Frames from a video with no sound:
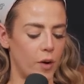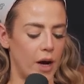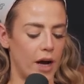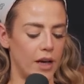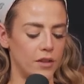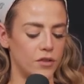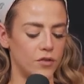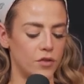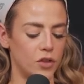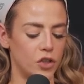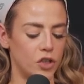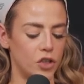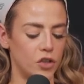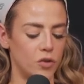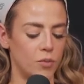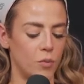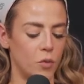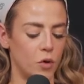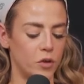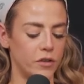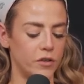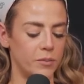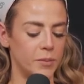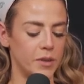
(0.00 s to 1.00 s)
asked for just
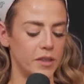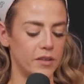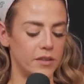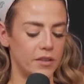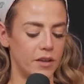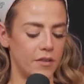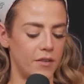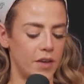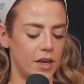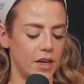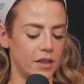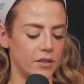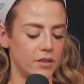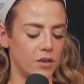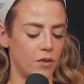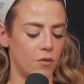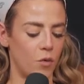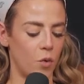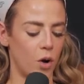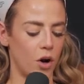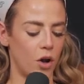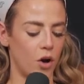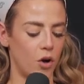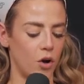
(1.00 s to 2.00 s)
more specifics of
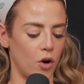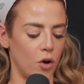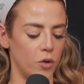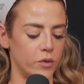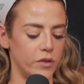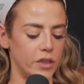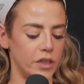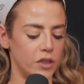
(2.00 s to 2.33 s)
what all goes